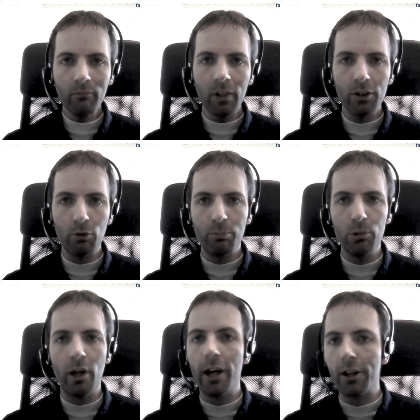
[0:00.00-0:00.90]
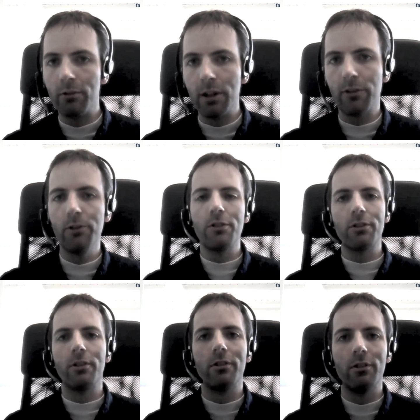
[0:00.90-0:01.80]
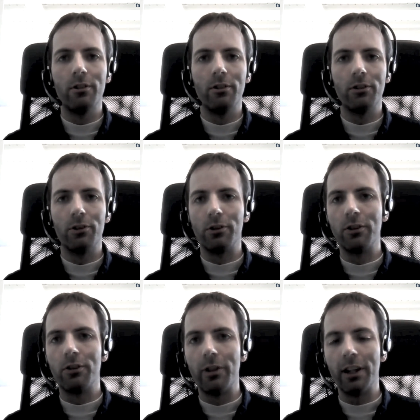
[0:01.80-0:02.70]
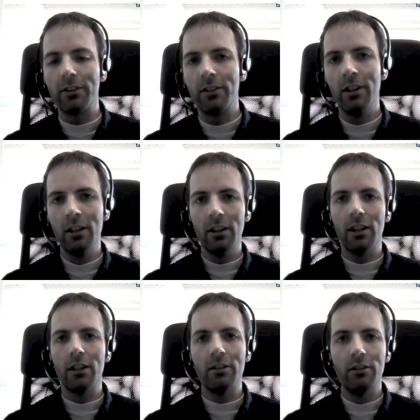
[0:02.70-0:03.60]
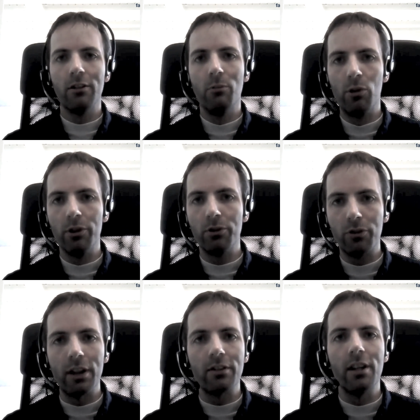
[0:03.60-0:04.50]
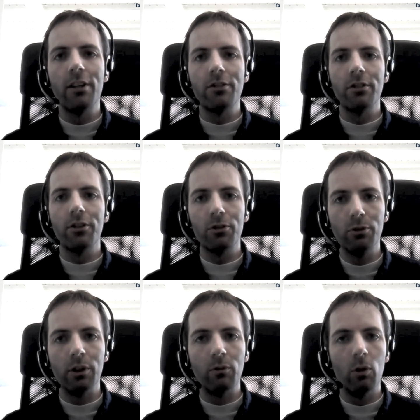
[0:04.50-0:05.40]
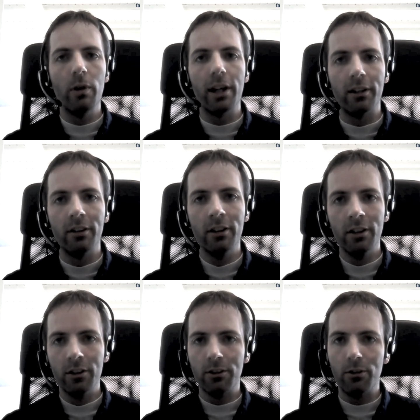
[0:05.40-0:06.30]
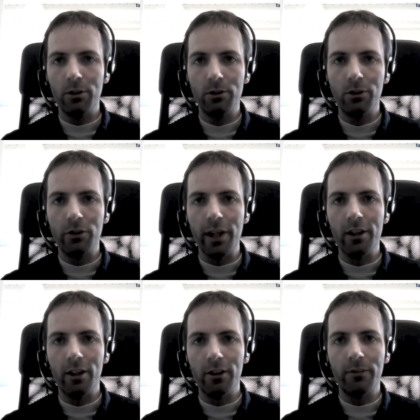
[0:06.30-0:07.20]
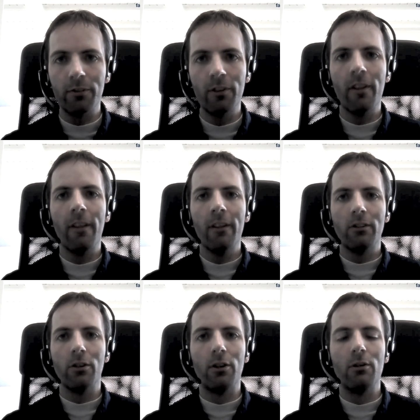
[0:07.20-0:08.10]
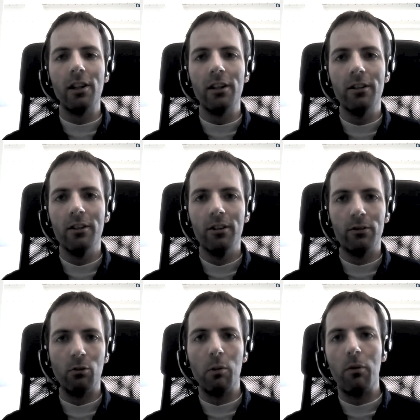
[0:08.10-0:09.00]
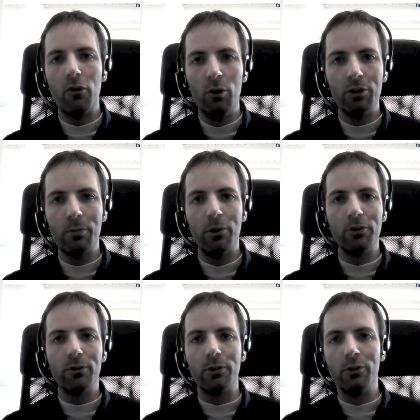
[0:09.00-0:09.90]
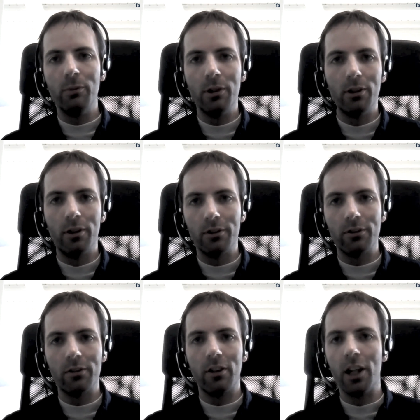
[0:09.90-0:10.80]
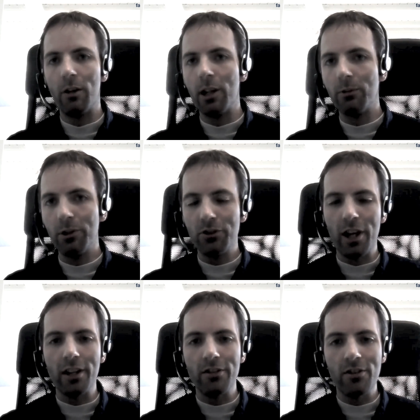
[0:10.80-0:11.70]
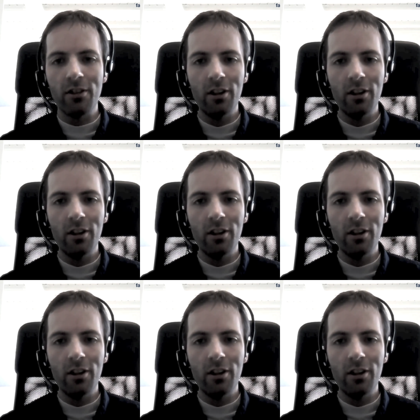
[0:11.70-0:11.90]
you pull higher revolutions on certain tracks, and the more you stress the engine, the sooner it will wear. So you can do a trade-off, not only from a performance point of view, because the gearing will change